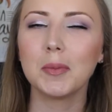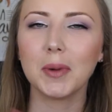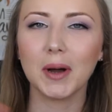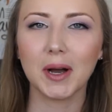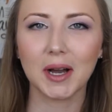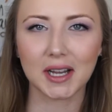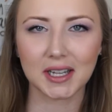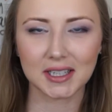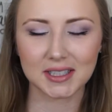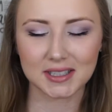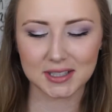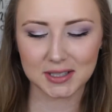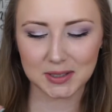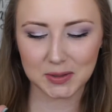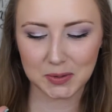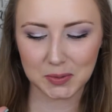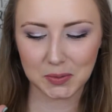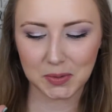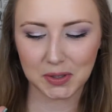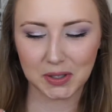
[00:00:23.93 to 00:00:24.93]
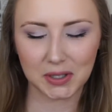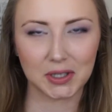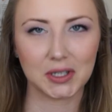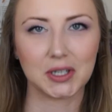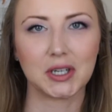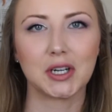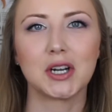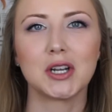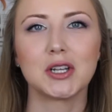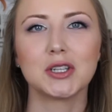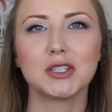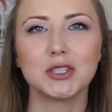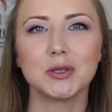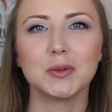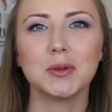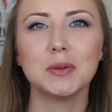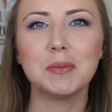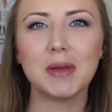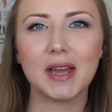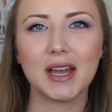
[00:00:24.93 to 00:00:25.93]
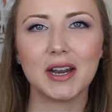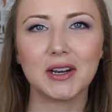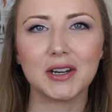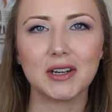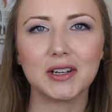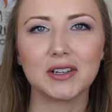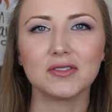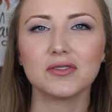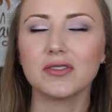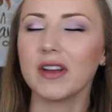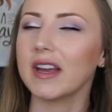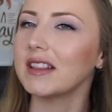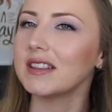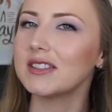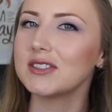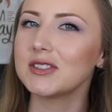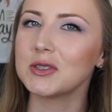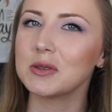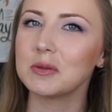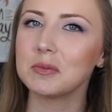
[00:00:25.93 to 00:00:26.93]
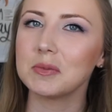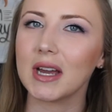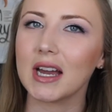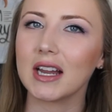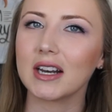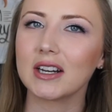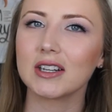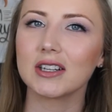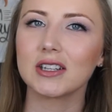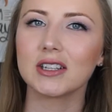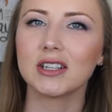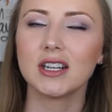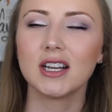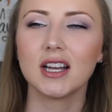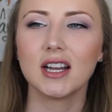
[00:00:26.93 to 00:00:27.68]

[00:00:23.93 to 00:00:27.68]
but we're doing better. Faith's doing better.